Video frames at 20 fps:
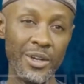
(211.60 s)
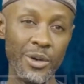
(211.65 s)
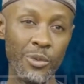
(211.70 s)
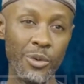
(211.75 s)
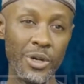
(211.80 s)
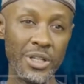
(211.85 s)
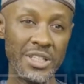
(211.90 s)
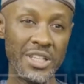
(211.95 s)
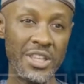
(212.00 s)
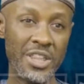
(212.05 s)

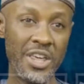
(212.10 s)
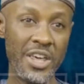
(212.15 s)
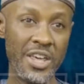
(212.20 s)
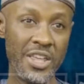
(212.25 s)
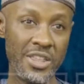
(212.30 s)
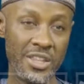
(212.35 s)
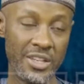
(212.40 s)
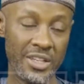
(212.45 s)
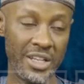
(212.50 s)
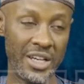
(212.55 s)
What
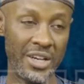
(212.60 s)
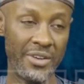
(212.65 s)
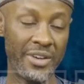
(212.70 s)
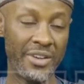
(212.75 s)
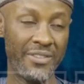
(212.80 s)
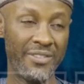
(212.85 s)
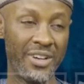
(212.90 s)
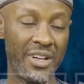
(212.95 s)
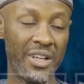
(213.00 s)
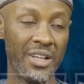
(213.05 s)
changed,
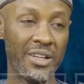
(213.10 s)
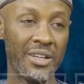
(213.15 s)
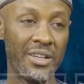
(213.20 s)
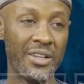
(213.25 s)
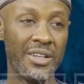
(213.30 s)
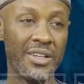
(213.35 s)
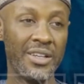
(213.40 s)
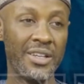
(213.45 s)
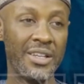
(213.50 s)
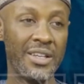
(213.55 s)
however,
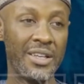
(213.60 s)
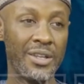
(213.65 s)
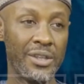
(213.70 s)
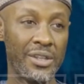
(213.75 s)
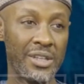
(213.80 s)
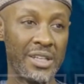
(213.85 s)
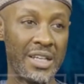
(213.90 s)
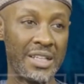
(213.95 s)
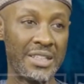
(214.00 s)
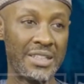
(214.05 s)
is
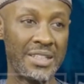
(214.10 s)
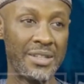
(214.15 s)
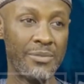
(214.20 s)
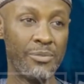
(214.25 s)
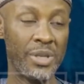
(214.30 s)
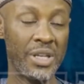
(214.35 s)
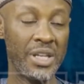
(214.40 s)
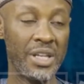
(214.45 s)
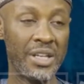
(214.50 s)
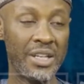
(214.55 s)
that
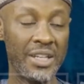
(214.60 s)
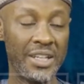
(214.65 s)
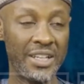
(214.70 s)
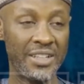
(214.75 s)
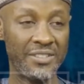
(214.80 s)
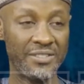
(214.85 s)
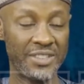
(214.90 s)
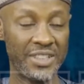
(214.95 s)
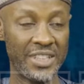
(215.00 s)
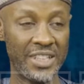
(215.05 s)
immediately
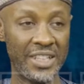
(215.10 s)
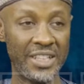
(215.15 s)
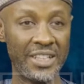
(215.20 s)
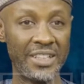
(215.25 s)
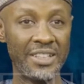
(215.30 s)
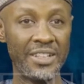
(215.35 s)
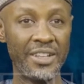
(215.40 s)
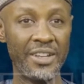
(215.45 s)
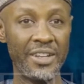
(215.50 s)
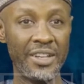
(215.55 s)
after
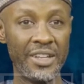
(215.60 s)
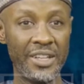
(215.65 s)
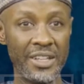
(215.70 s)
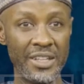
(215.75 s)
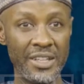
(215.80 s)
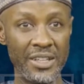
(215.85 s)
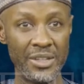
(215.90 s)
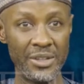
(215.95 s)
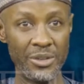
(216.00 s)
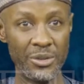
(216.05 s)

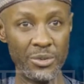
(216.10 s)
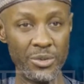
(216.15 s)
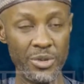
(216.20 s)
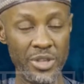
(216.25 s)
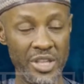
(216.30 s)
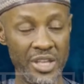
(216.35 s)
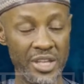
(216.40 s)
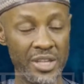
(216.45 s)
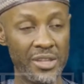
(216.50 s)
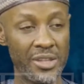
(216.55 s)
the
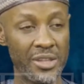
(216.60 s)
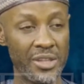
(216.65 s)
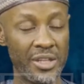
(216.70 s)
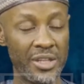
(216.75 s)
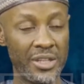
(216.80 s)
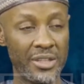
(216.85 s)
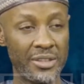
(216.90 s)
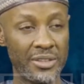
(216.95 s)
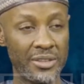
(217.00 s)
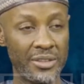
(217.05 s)
Kuje
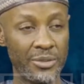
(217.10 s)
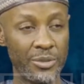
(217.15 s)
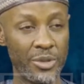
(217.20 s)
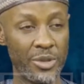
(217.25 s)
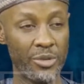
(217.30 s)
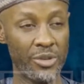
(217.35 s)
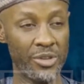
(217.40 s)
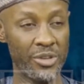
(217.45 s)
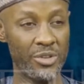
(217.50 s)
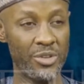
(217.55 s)
incident, which
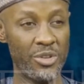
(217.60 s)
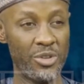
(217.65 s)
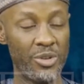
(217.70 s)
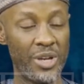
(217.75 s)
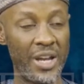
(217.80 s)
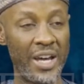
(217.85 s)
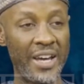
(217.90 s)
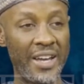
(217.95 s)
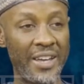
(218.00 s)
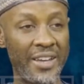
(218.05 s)
was on
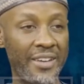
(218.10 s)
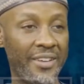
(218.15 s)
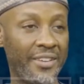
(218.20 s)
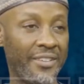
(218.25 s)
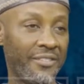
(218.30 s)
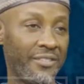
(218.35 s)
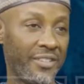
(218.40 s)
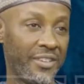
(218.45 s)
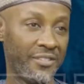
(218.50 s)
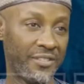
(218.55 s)
July
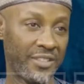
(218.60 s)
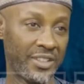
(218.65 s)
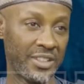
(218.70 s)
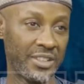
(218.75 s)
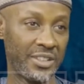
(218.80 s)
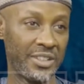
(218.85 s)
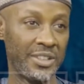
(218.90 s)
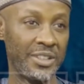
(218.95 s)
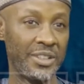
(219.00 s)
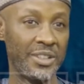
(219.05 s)
fifth,
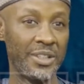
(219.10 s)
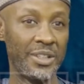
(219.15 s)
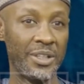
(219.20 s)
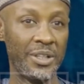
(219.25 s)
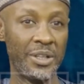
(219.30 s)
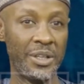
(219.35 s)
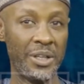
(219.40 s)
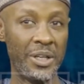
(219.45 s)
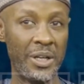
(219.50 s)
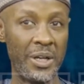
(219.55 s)

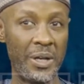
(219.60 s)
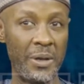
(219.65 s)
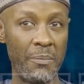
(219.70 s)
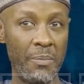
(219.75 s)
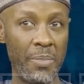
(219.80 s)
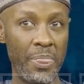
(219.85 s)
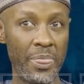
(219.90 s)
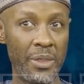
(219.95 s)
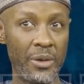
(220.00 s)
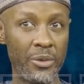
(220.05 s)

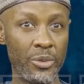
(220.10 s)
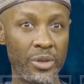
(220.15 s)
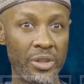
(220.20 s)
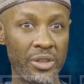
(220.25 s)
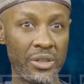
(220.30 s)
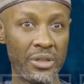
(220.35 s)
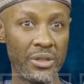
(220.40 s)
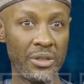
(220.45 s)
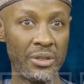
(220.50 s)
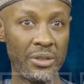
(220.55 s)
um, we
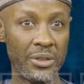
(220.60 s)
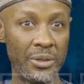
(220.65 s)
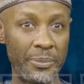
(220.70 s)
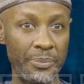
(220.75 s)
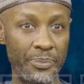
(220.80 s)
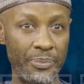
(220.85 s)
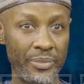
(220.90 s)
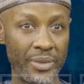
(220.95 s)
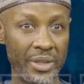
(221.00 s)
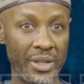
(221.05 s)
saw
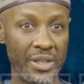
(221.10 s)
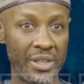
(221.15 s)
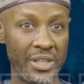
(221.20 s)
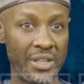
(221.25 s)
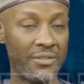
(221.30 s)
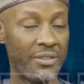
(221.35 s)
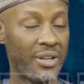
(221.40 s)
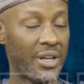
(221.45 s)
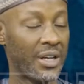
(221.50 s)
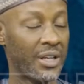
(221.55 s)

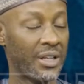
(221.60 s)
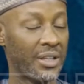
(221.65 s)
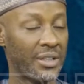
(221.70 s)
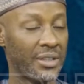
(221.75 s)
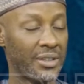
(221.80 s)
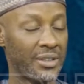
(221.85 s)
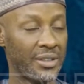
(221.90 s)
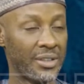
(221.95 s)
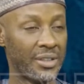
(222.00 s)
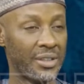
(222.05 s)

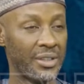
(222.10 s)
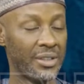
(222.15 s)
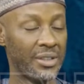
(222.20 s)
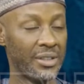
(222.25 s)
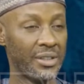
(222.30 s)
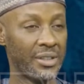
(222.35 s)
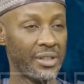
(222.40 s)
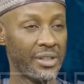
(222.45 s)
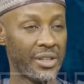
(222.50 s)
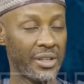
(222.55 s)
several
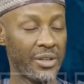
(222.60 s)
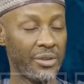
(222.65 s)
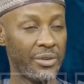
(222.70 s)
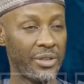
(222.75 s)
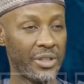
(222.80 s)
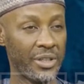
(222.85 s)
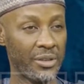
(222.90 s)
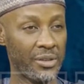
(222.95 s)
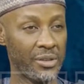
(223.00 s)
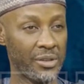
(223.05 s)

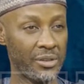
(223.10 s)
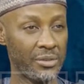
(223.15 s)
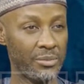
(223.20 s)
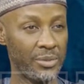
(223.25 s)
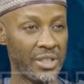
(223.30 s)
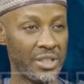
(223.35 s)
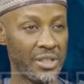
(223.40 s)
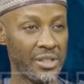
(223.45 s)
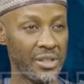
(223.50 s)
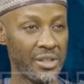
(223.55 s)
Security Council
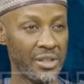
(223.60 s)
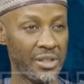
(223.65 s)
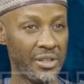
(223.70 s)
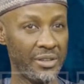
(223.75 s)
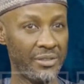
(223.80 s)
meetings.